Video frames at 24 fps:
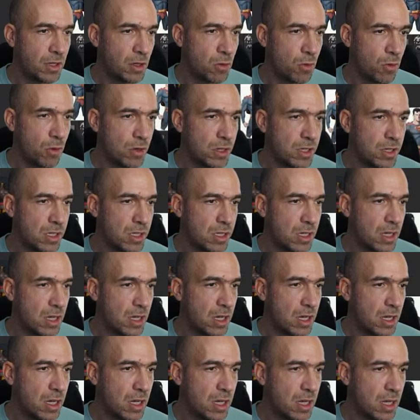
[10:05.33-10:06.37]
of the course.
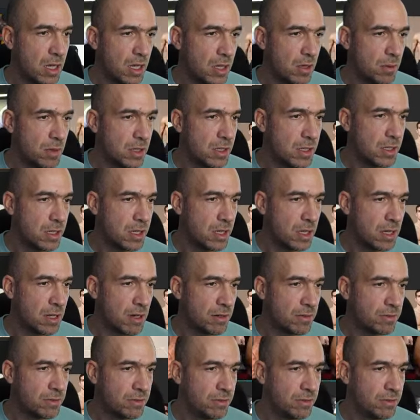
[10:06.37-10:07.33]
You will see a lot